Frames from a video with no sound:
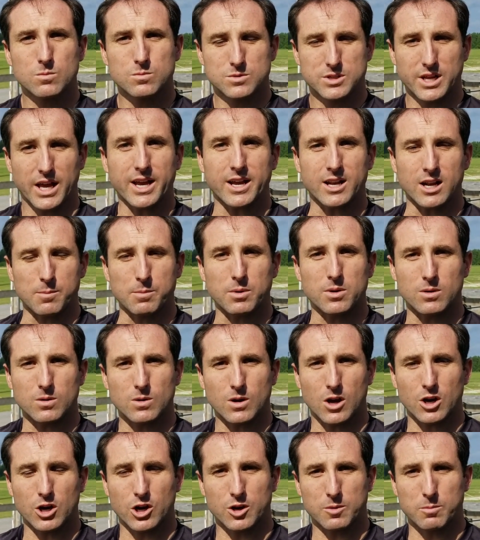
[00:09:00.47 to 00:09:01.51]
taking up
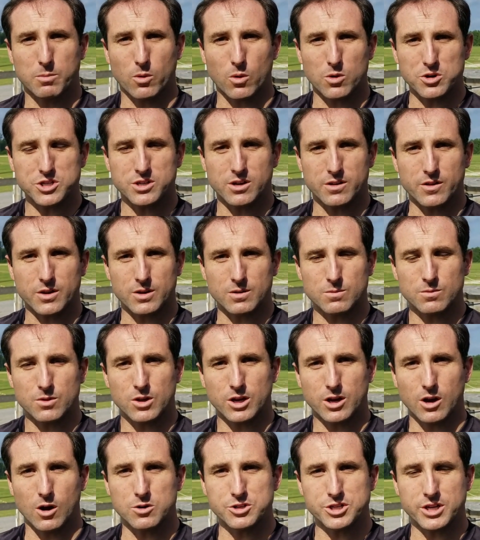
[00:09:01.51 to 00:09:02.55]
a good portion of the
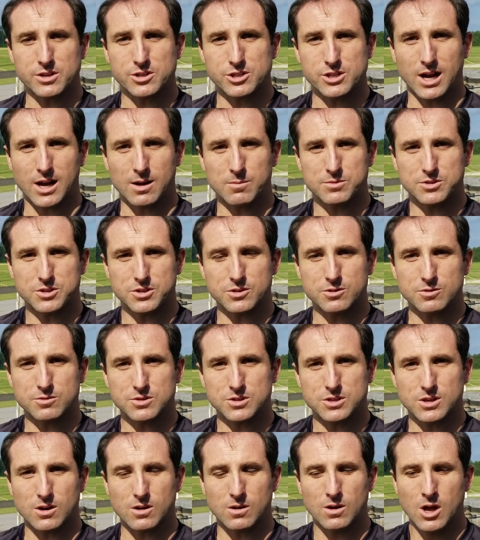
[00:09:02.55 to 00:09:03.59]
coaching job too.
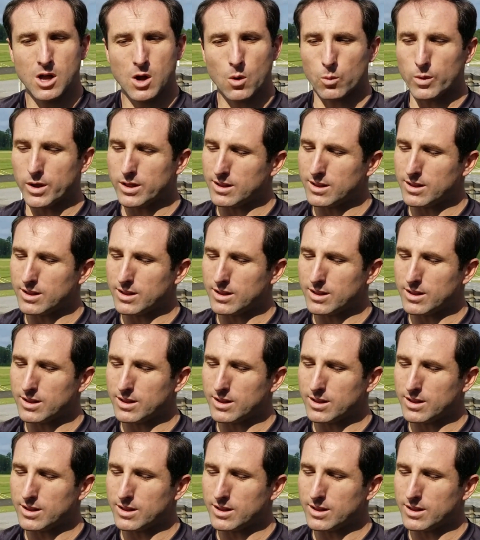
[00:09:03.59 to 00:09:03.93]
So we